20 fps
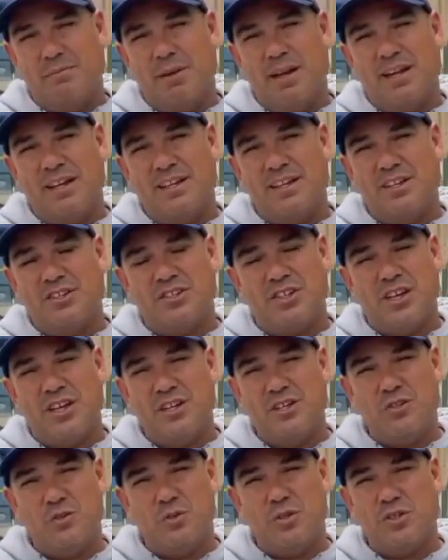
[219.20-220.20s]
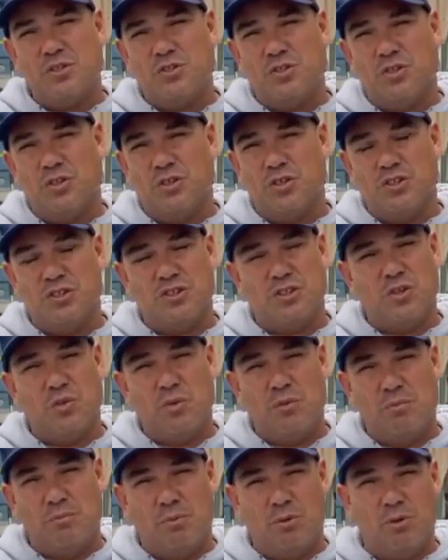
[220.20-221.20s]
Bangladesh A tours are so
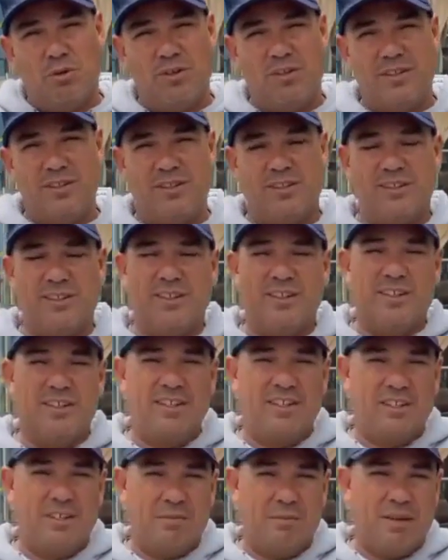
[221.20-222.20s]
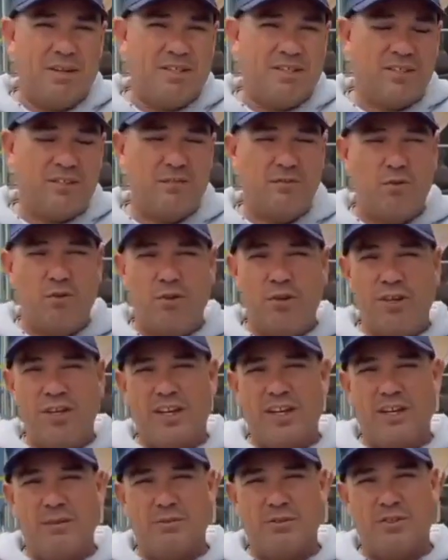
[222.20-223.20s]
important. Domestic four-day
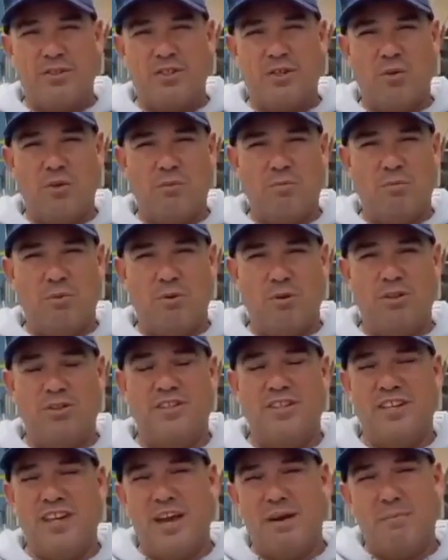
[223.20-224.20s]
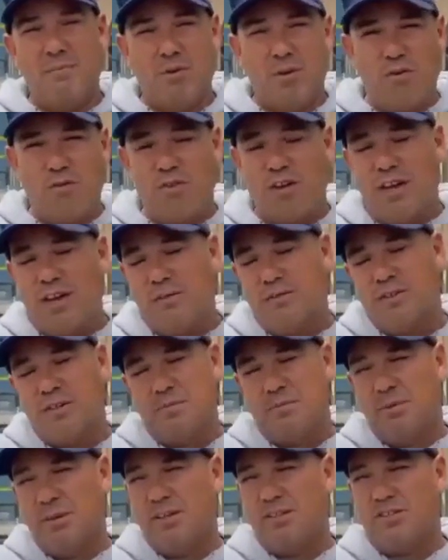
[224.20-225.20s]
games are so important. The number of games they
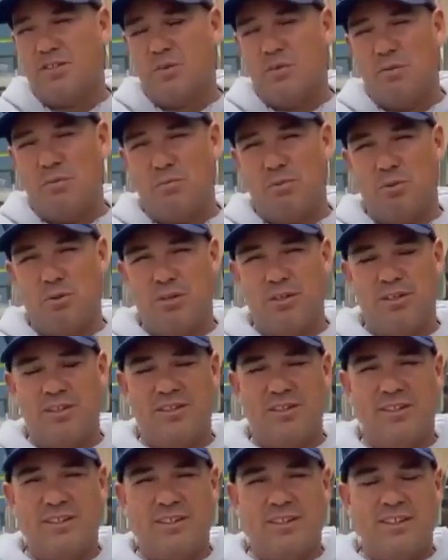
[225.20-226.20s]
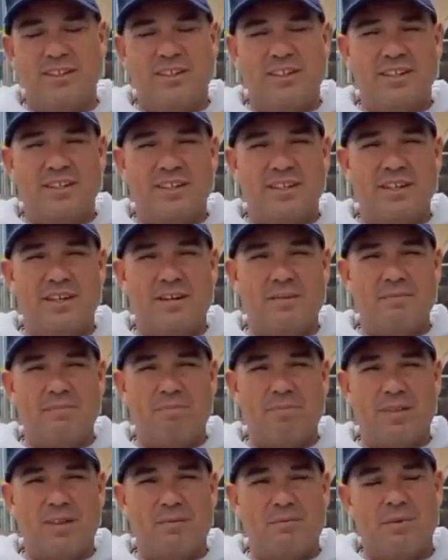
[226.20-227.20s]
play is so important.
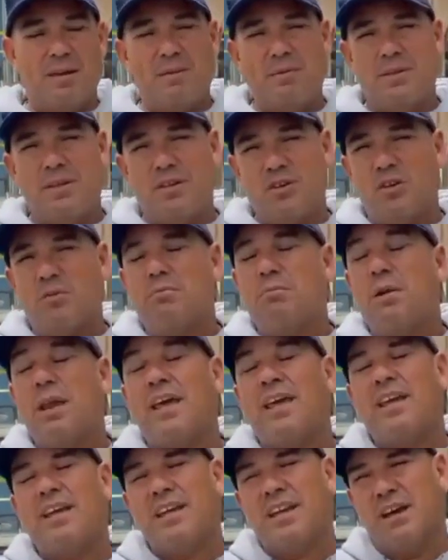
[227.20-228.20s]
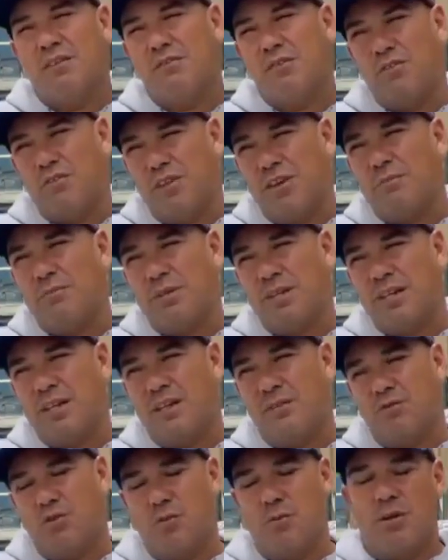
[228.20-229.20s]
And maybe they're not playing enough of that
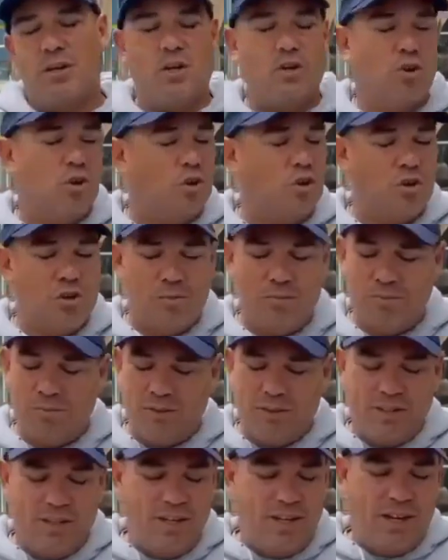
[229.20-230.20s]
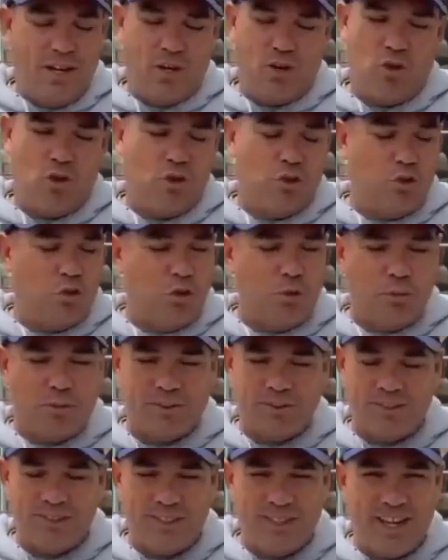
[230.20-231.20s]
particular format. I can't talk
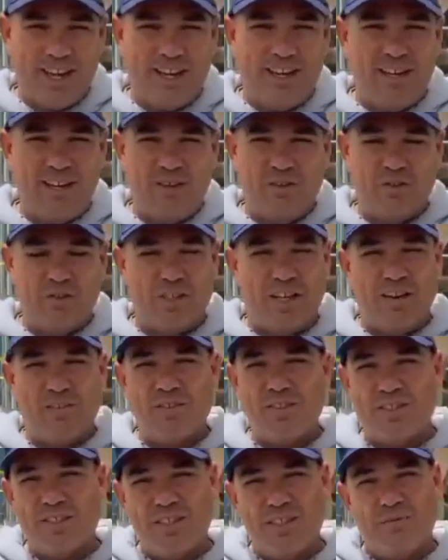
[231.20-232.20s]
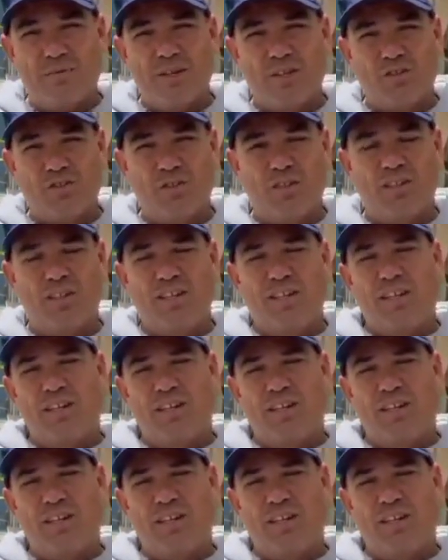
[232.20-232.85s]
about the standard because I haven't seen much of it,